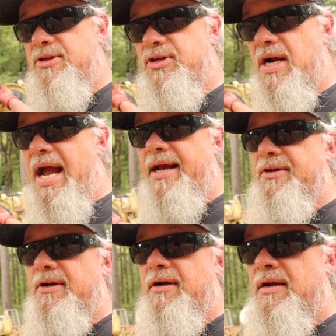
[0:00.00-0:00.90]

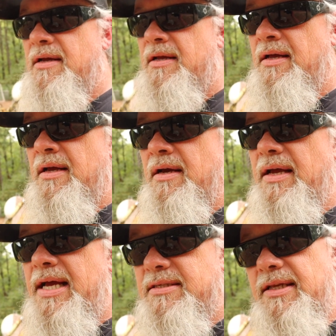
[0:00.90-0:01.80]
tractor.
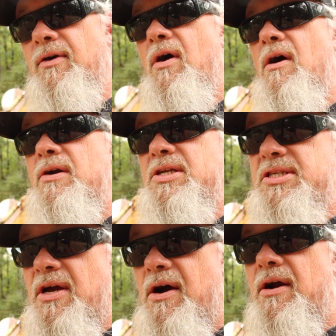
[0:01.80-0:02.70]
That's a little hard to
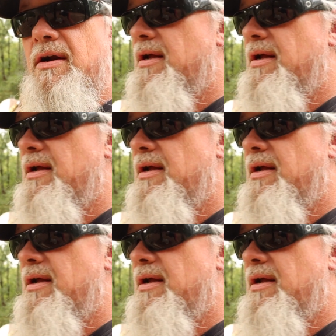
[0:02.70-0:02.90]
start.